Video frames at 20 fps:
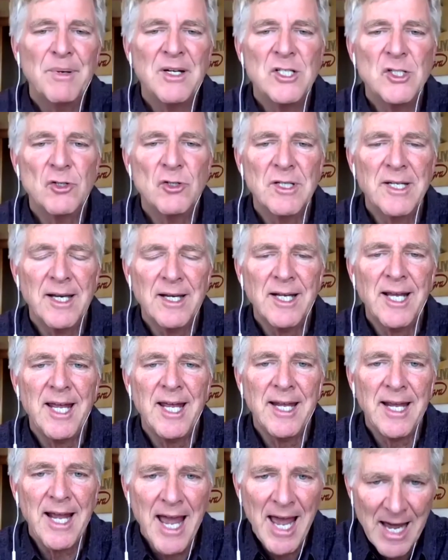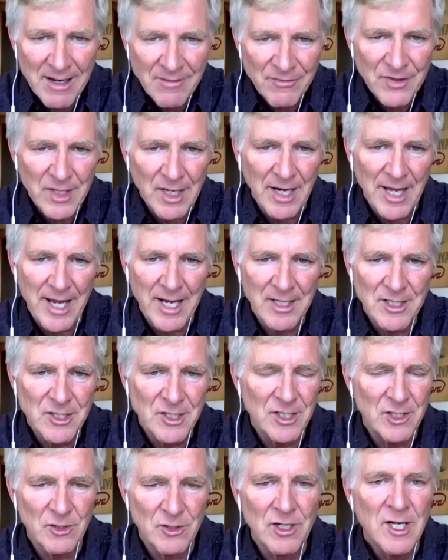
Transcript: but you're dedicating half of the land to